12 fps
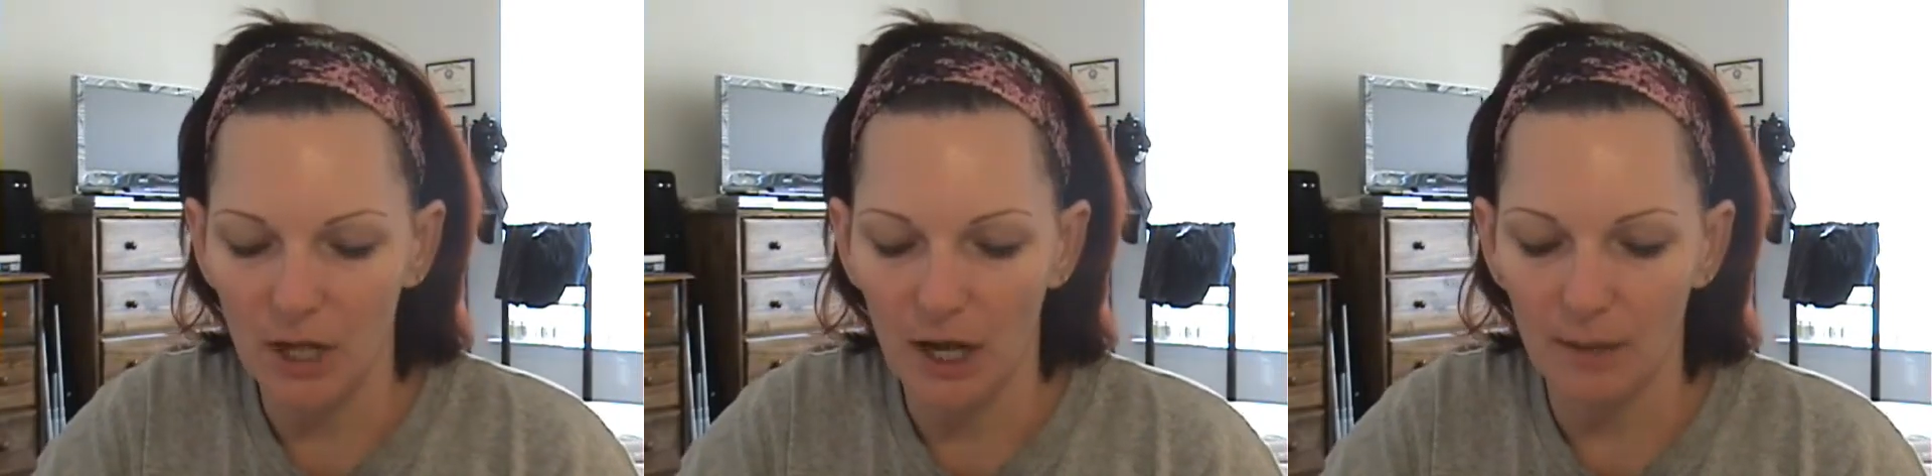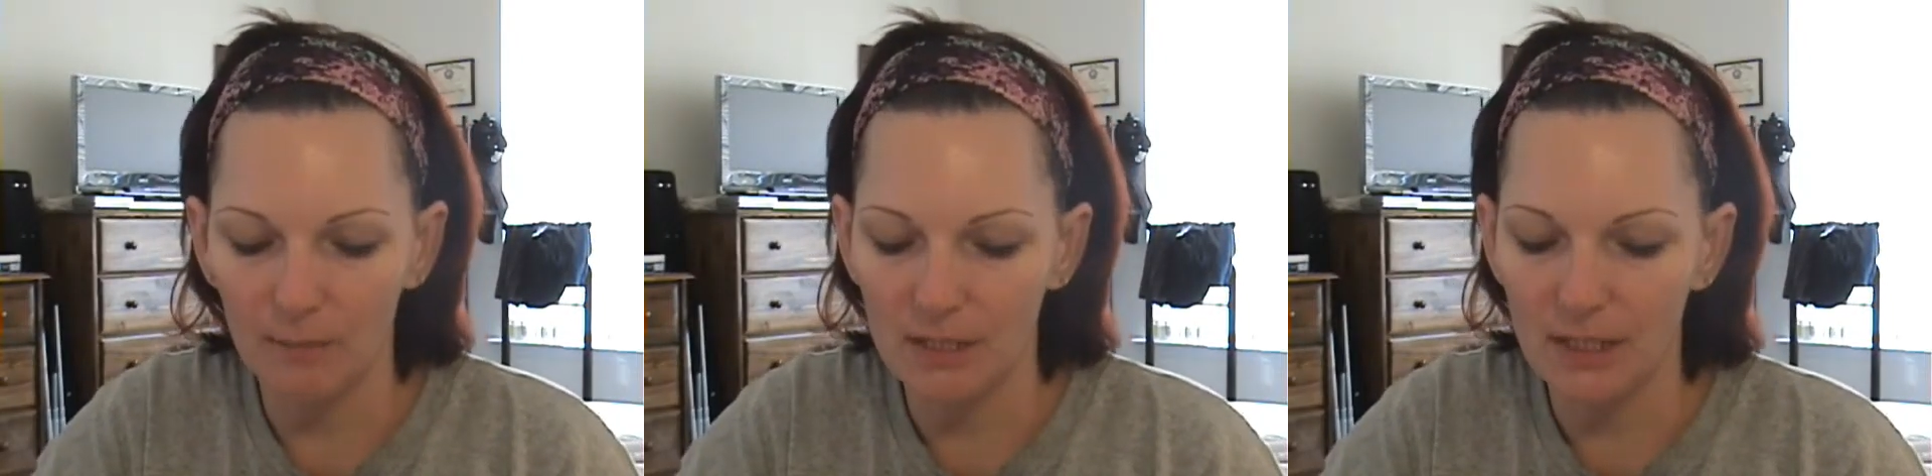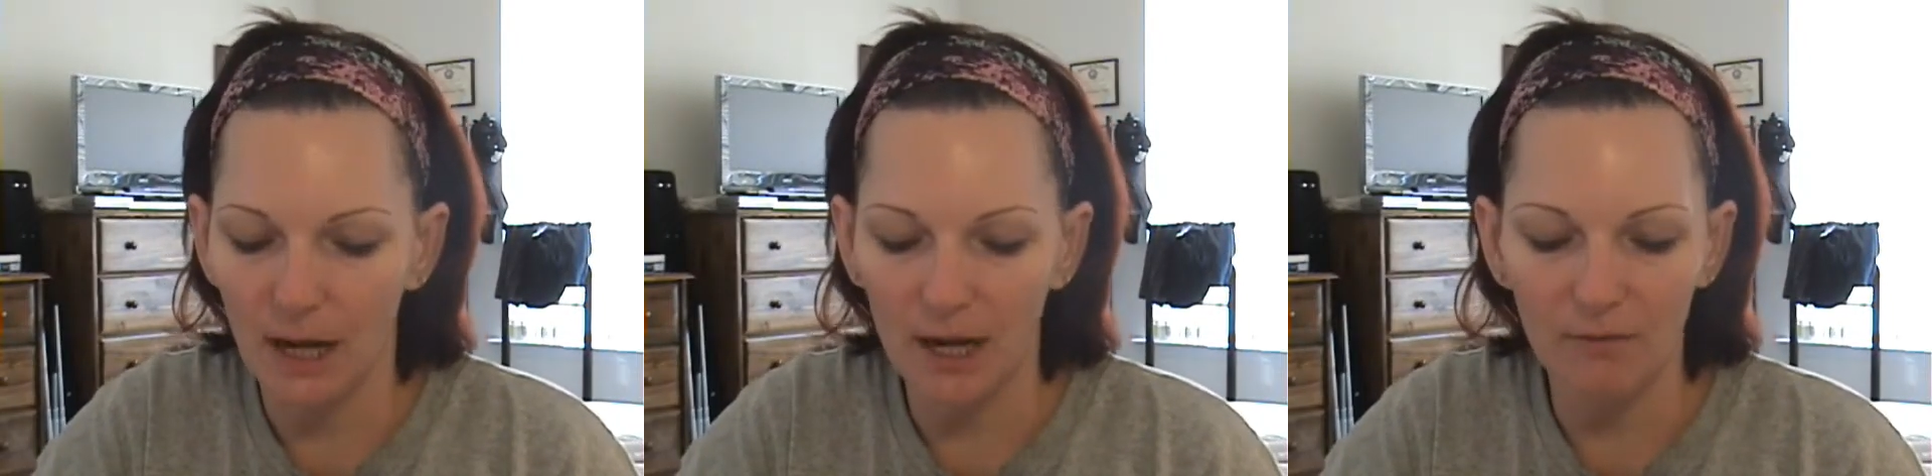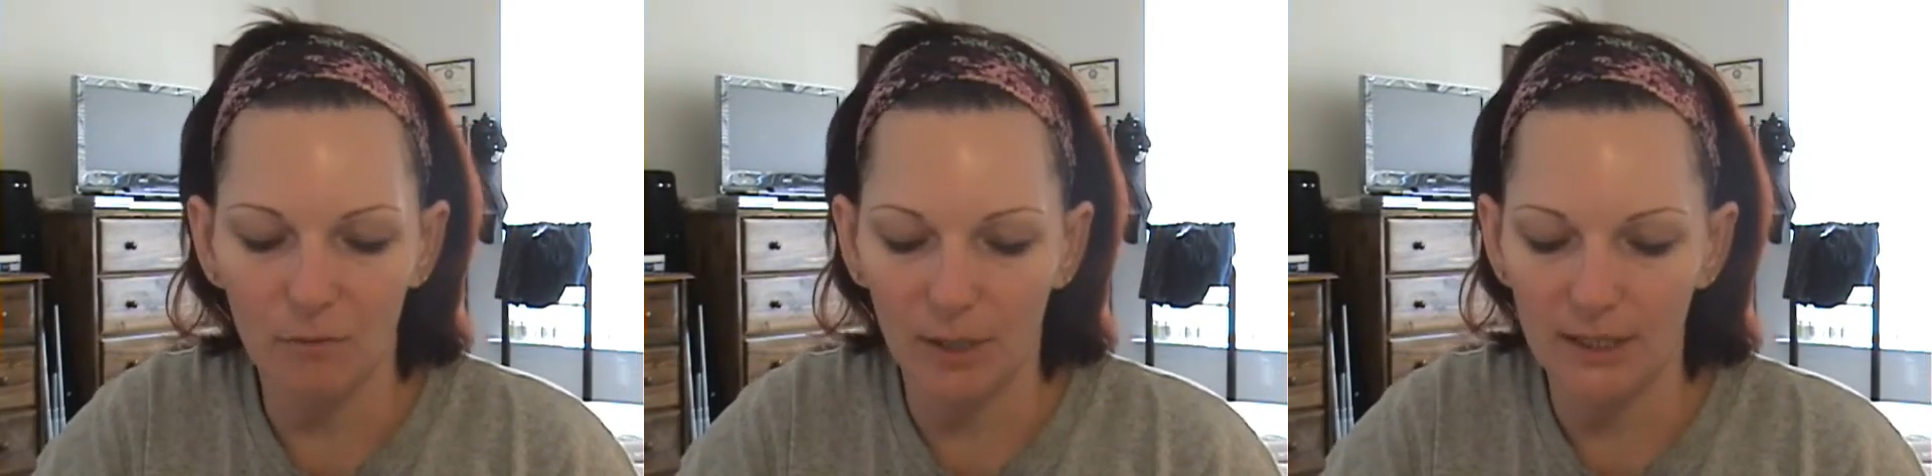time, see,
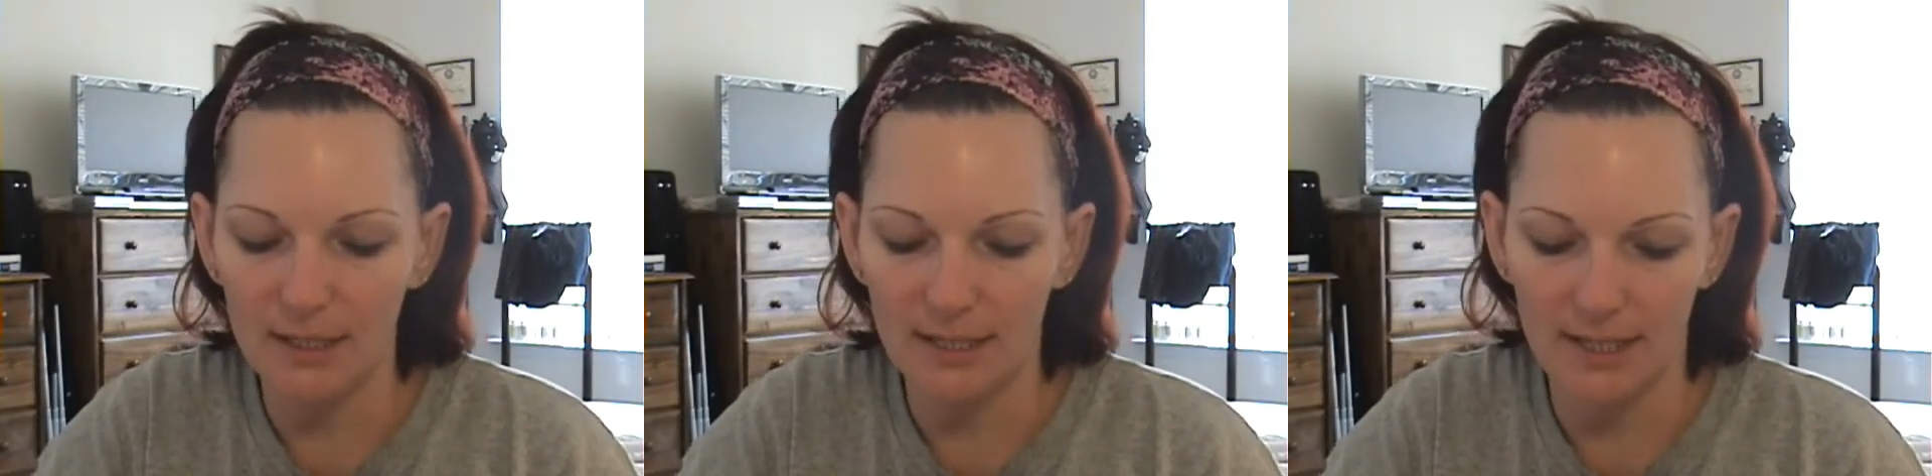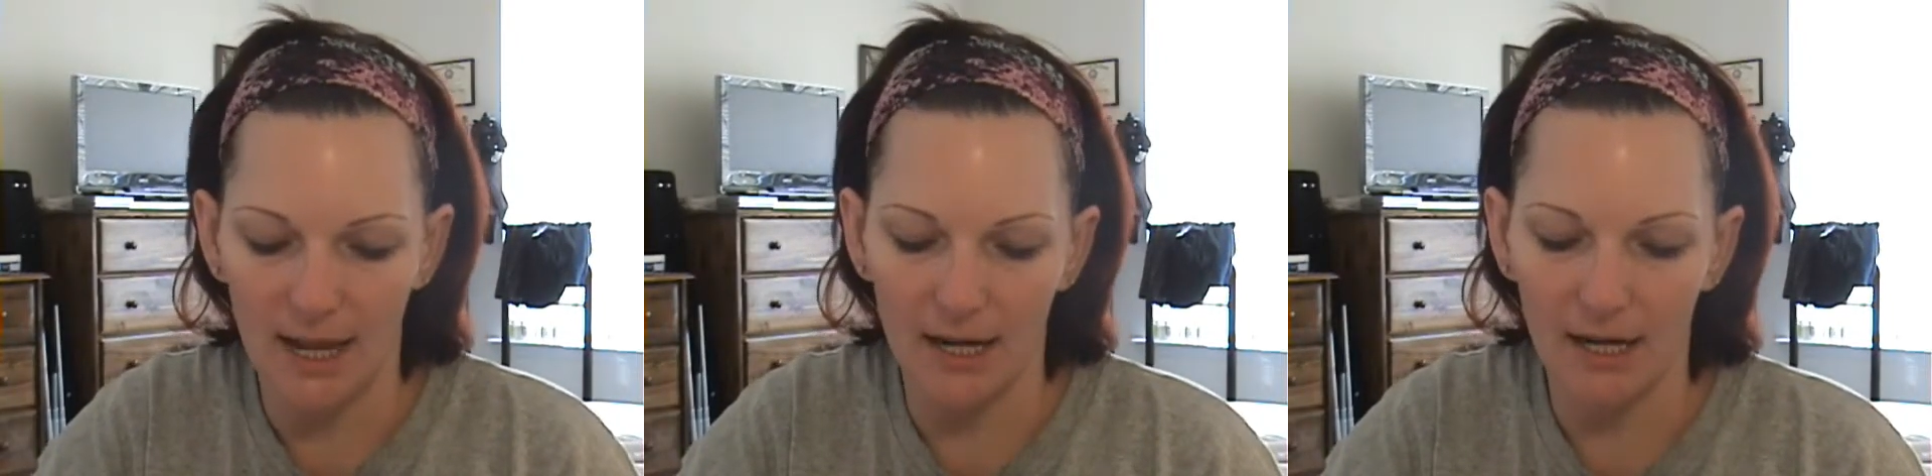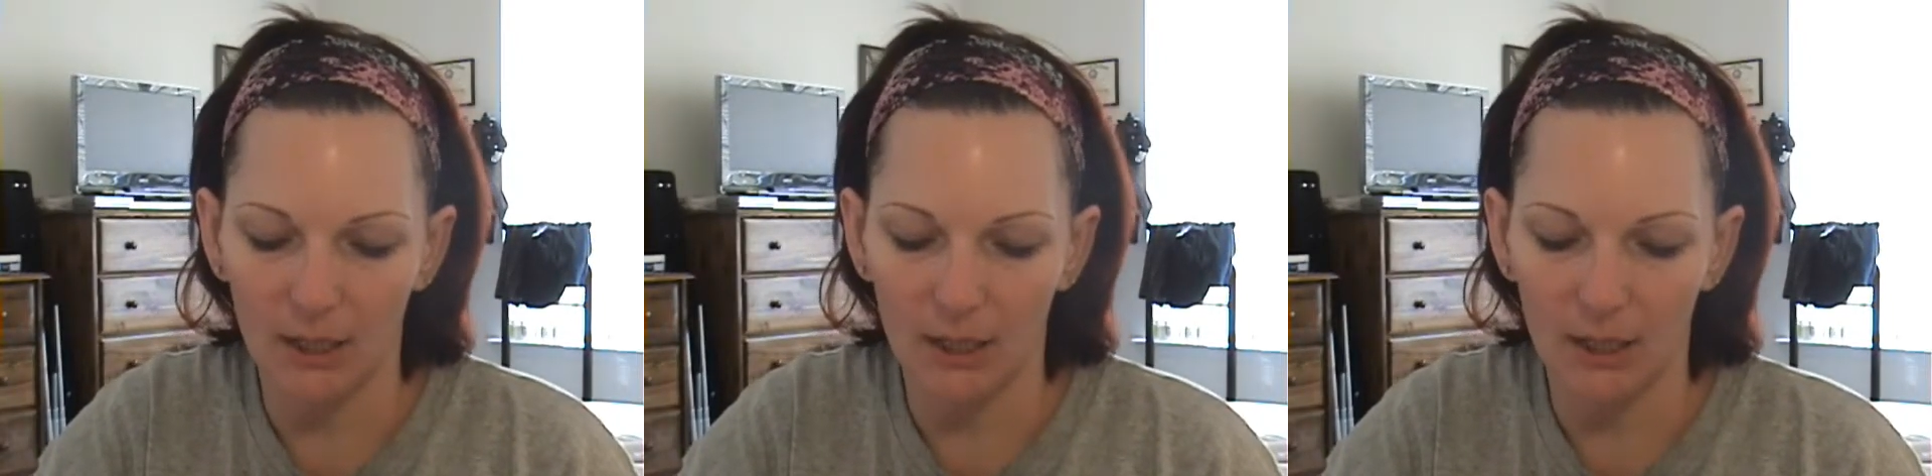I avoid the sun.